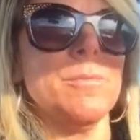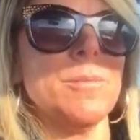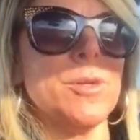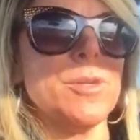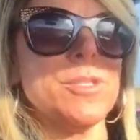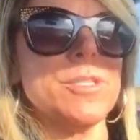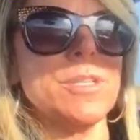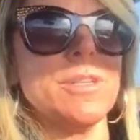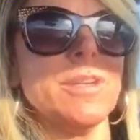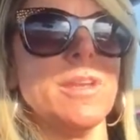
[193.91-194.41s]

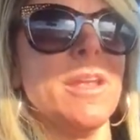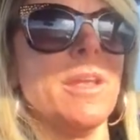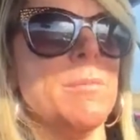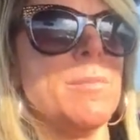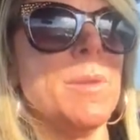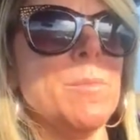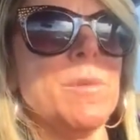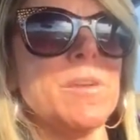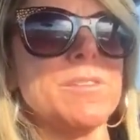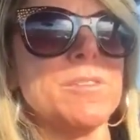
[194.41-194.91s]
person and
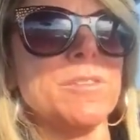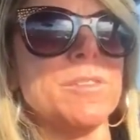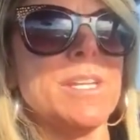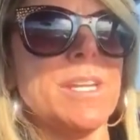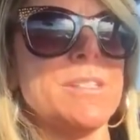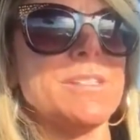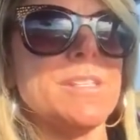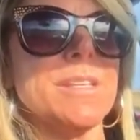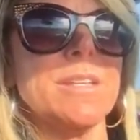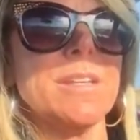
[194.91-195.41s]
be muscle
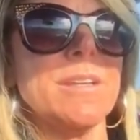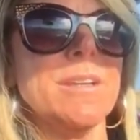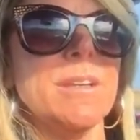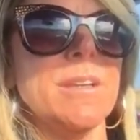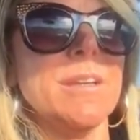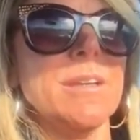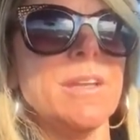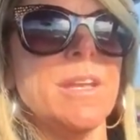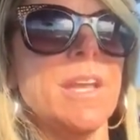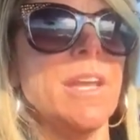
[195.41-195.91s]
tested
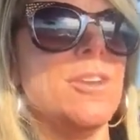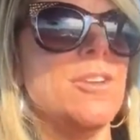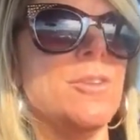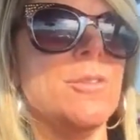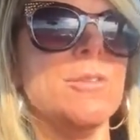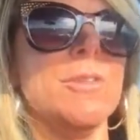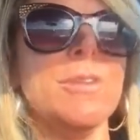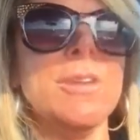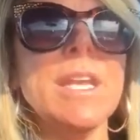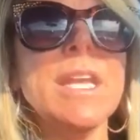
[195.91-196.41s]
and
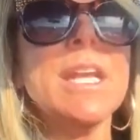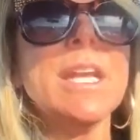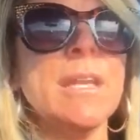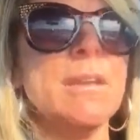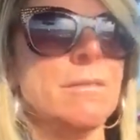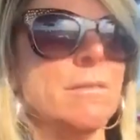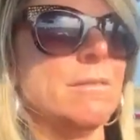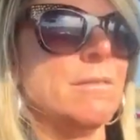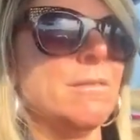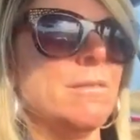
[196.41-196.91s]
you'd need